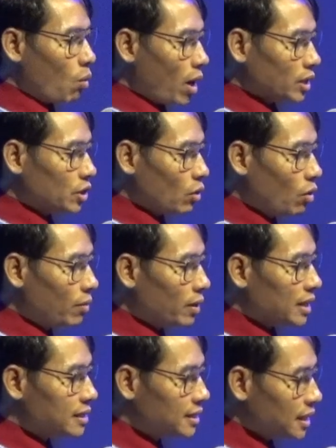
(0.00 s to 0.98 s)
watch over
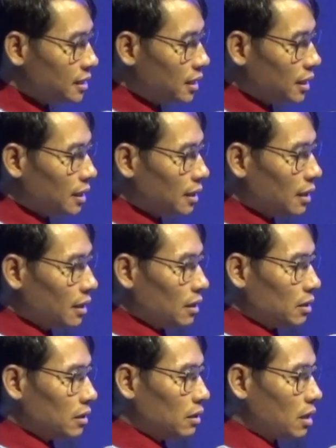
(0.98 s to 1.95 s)
the city,
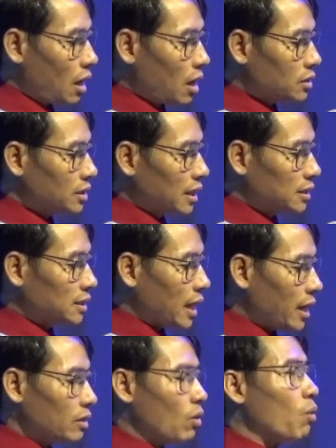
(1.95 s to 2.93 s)
the guards
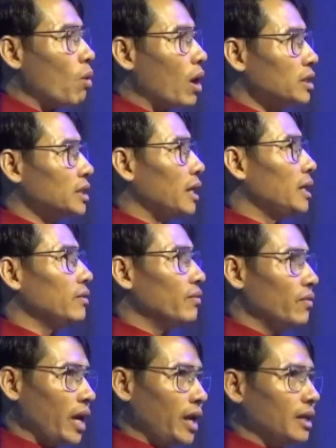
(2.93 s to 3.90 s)
stand watch
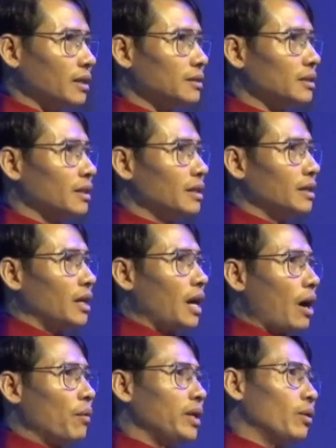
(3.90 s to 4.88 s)
in vain.
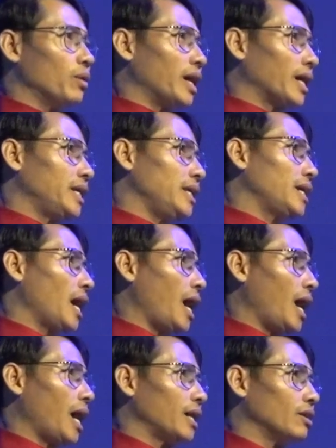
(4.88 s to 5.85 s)
I want to order a key
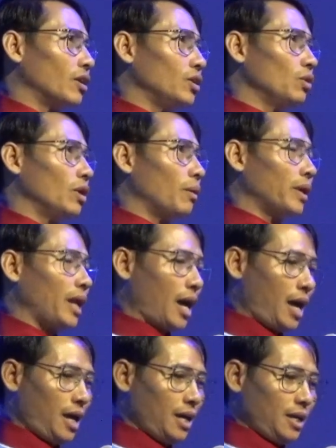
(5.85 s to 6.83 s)
car, not do la water.
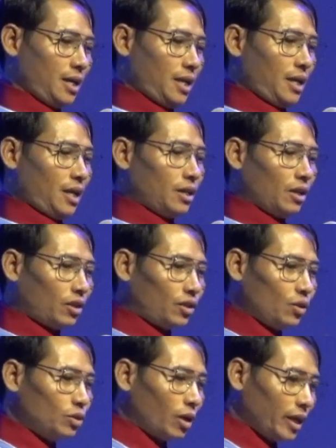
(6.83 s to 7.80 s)
No
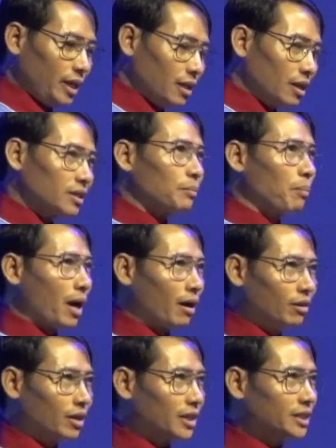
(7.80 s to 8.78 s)
suit or he let the park
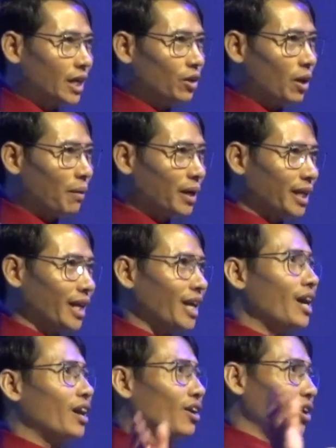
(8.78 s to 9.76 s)
with a guitar yawane,
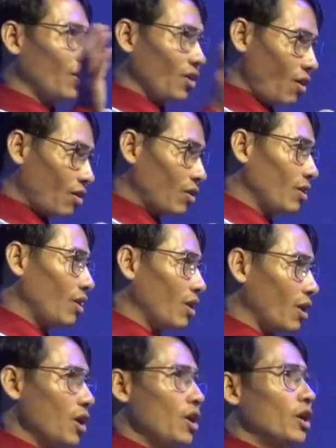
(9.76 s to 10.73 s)
the lock a
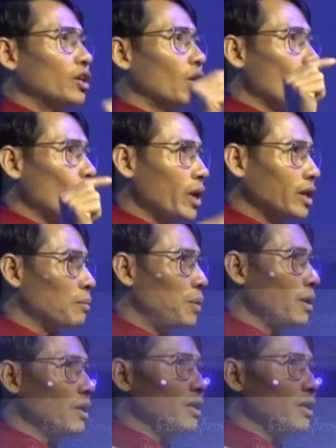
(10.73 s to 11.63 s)
lolo. No way to play,